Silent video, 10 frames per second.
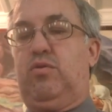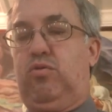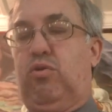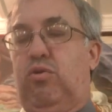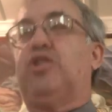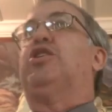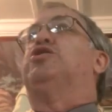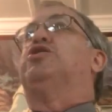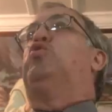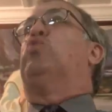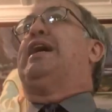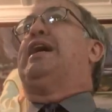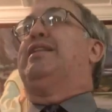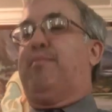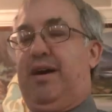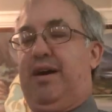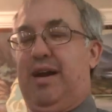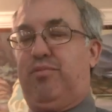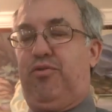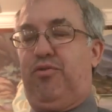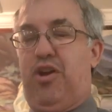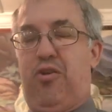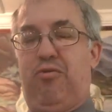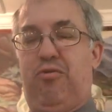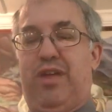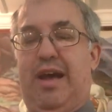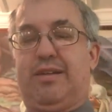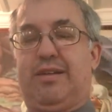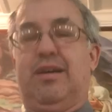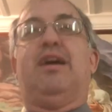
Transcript: Christians who read the Bible know that uh,